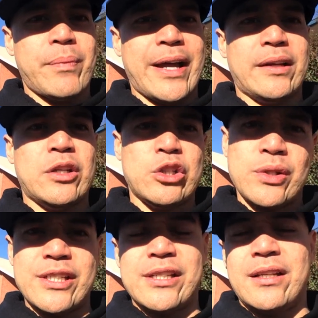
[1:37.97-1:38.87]
my
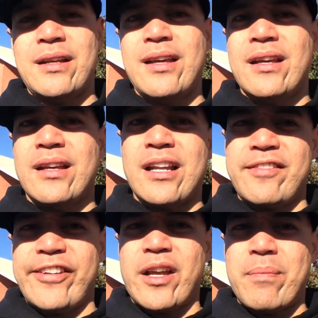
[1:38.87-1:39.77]
nutrition, kind
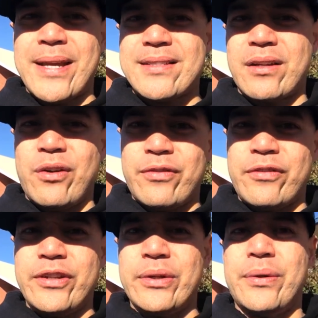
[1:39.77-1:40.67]
of like a basic
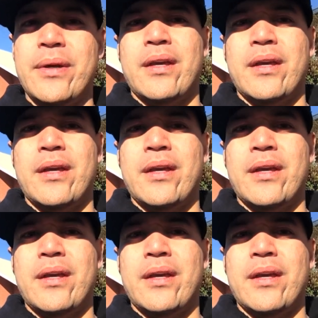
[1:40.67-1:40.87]
overview.